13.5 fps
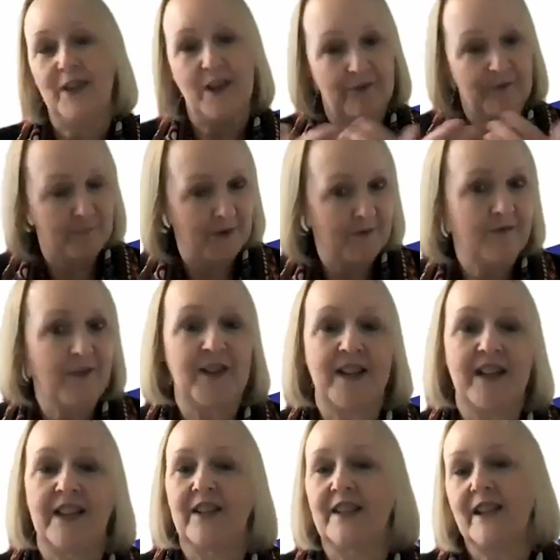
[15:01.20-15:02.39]
government
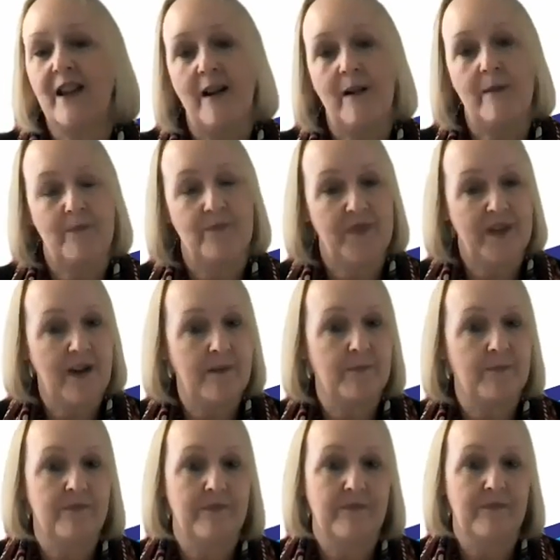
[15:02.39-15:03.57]
funding that's come
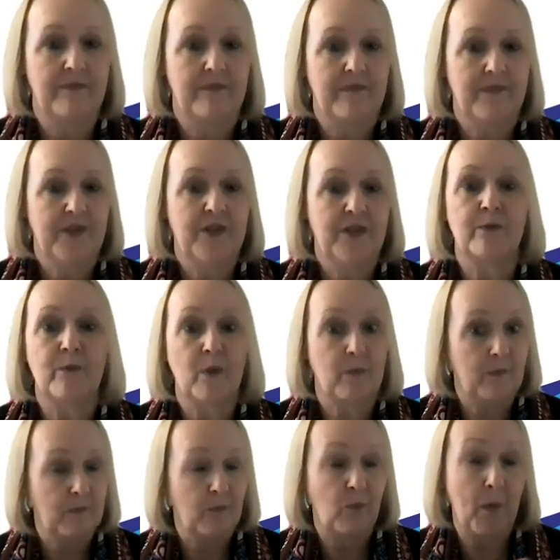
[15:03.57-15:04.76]
to
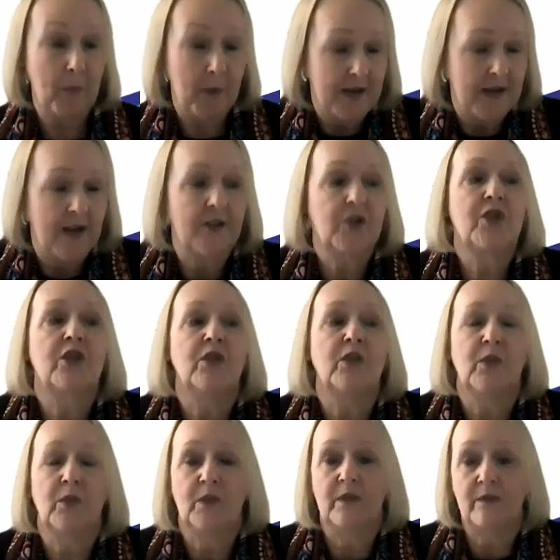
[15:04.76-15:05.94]
Waminda
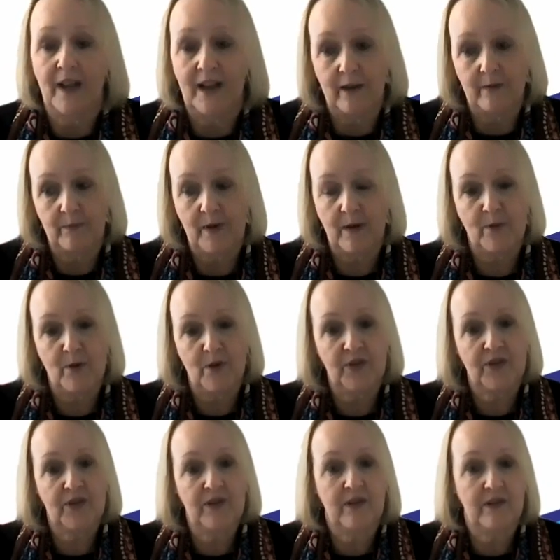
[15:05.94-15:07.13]
to develop a
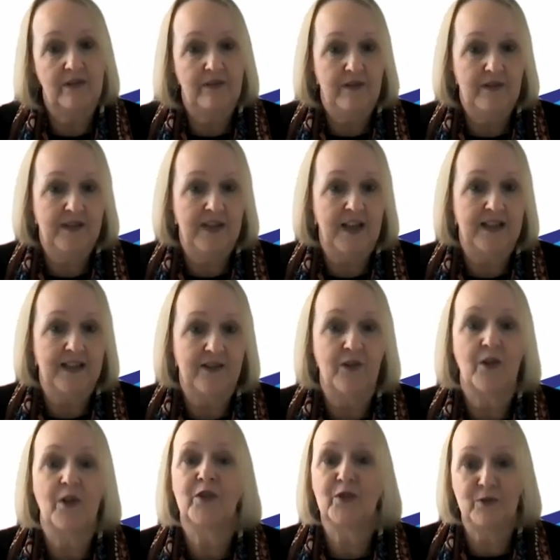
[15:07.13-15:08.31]
birth
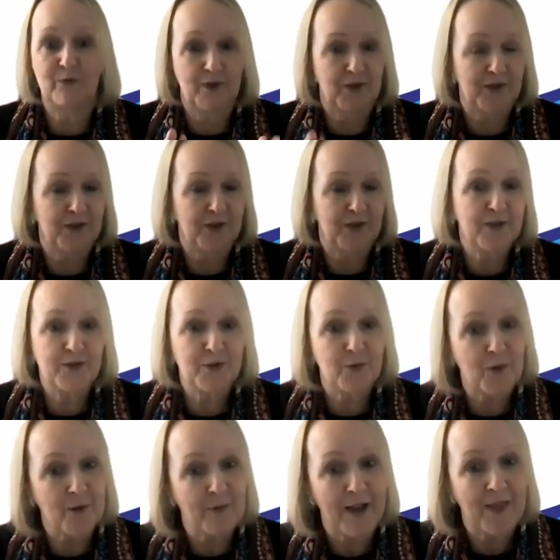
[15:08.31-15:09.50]
centre. Do you want to
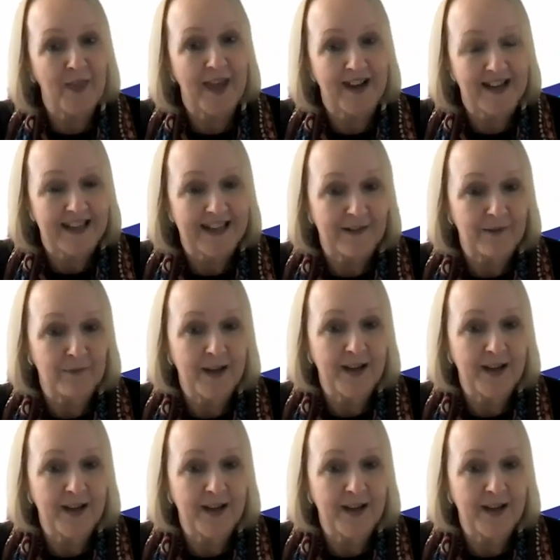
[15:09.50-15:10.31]
talk about that a little bit?